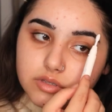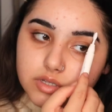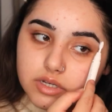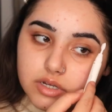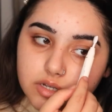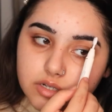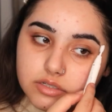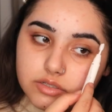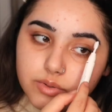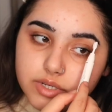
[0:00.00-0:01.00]
think I need to
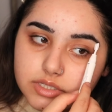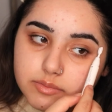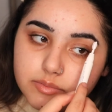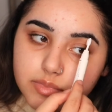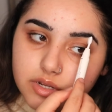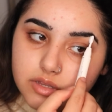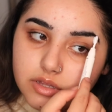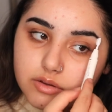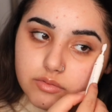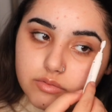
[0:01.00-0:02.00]
tweeze a bit better
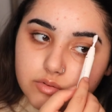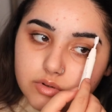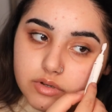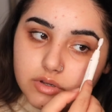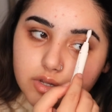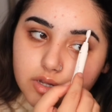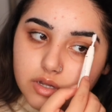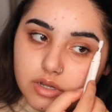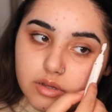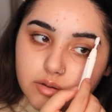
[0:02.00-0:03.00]
there. Oh.
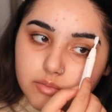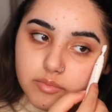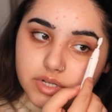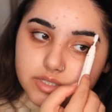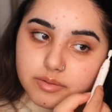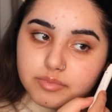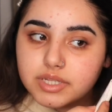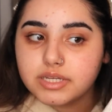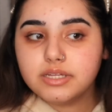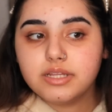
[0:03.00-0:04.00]
But it's
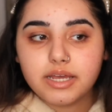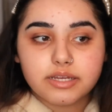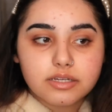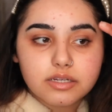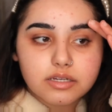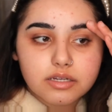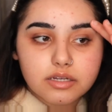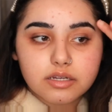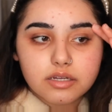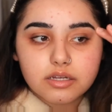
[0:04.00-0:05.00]
completely like
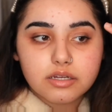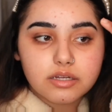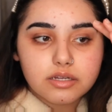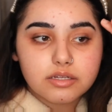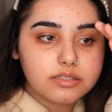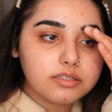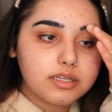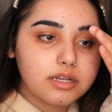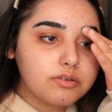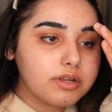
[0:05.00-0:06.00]

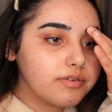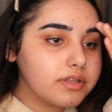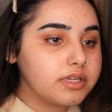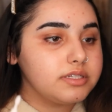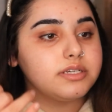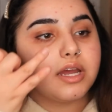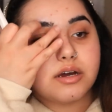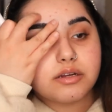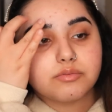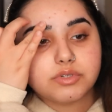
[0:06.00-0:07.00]
settled everything
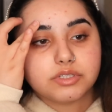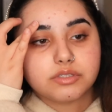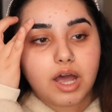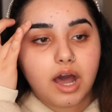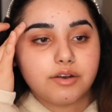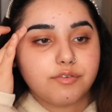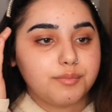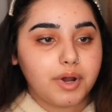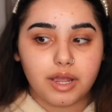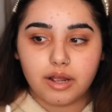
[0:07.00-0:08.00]
down, which is hard for
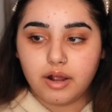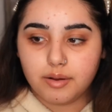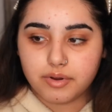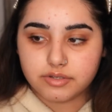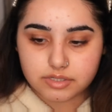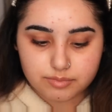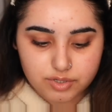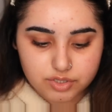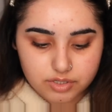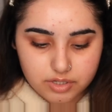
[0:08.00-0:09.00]
my eyebrows
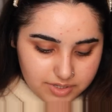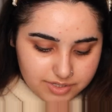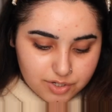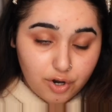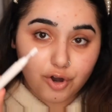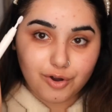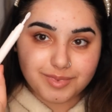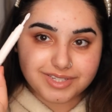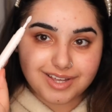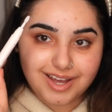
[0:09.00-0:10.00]
especially. And this comb
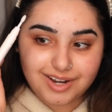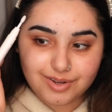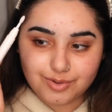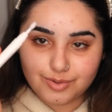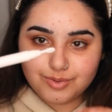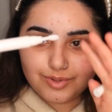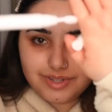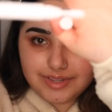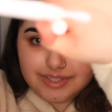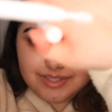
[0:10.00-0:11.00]
is kind of cool. Look
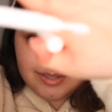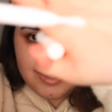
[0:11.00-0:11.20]
at this.